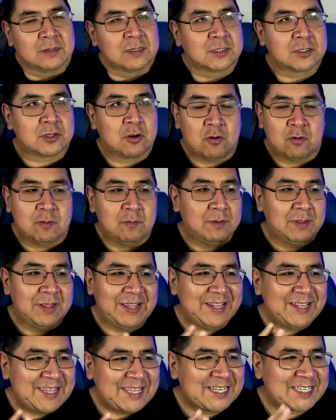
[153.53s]
So
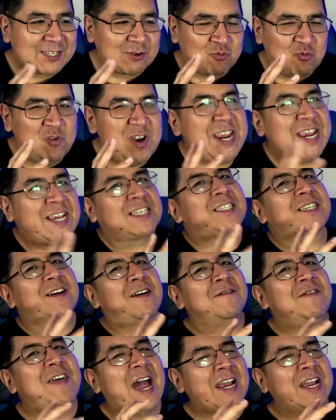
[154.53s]
this reeks
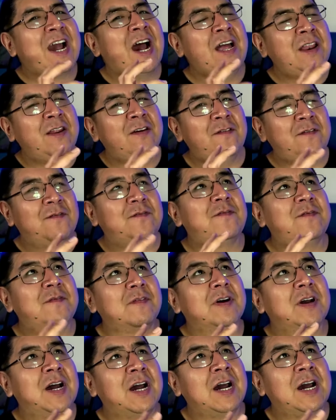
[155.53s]
of that kind of
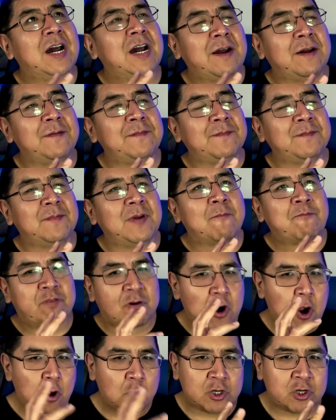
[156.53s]
uh,
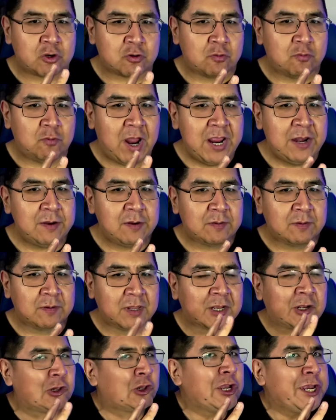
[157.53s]
approach, right? The
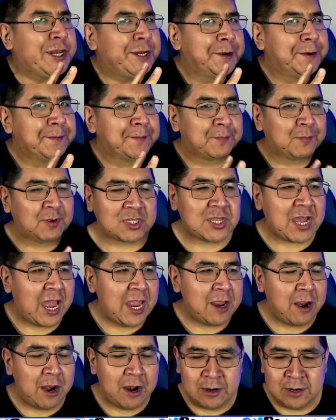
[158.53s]
Cleaner with Die
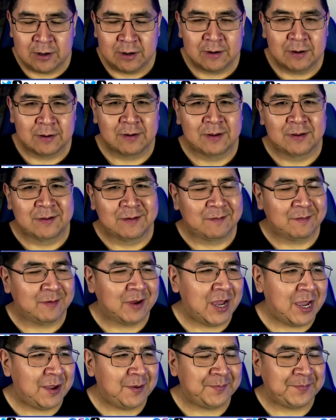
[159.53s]
Hard,
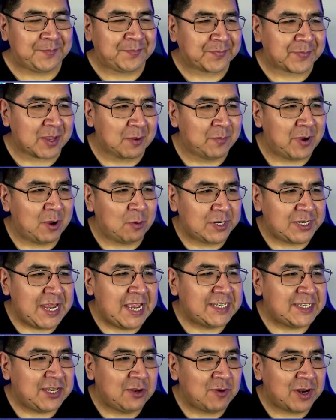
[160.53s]
uh, but with
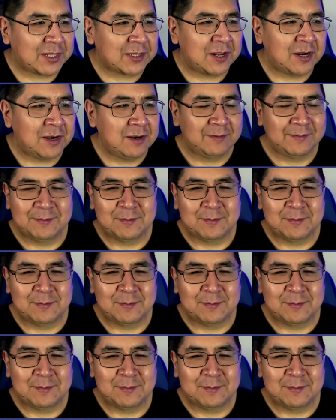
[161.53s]
Daisy Ridley.